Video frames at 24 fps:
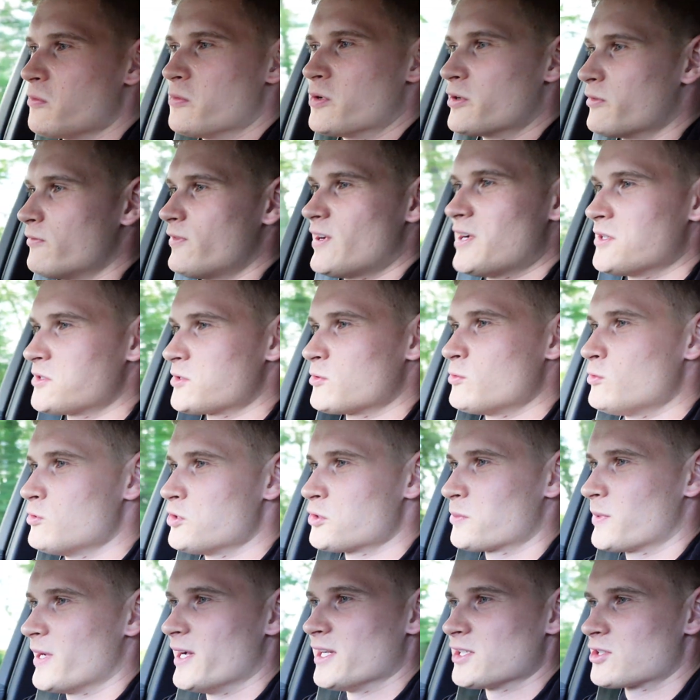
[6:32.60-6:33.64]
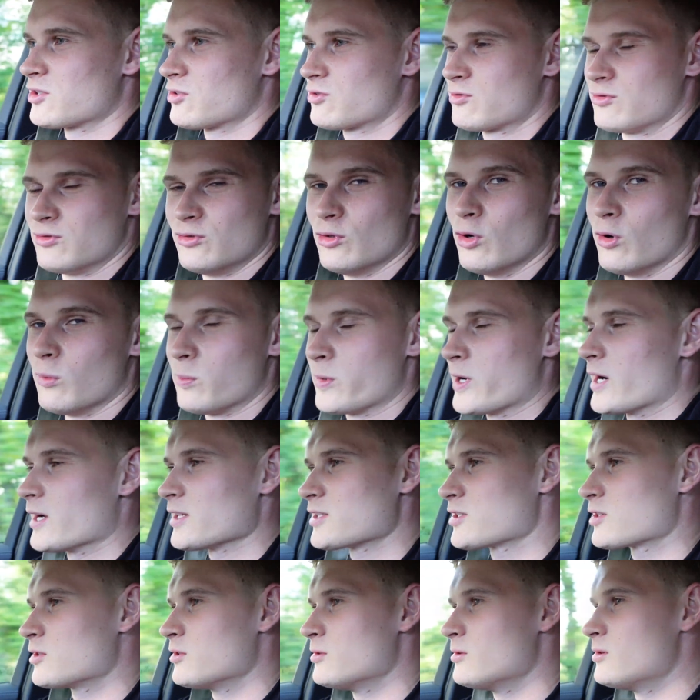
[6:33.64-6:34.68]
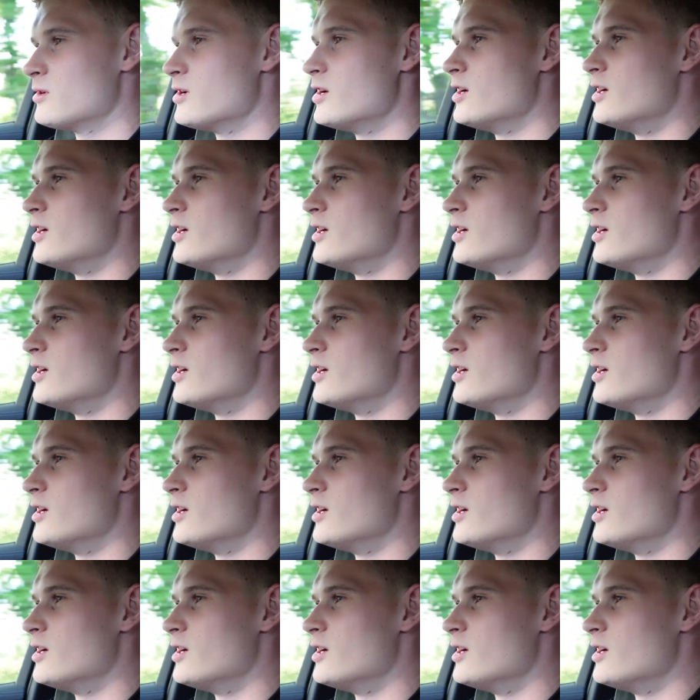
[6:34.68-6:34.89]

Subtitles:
want 1,000 horsepower. It's just not practical.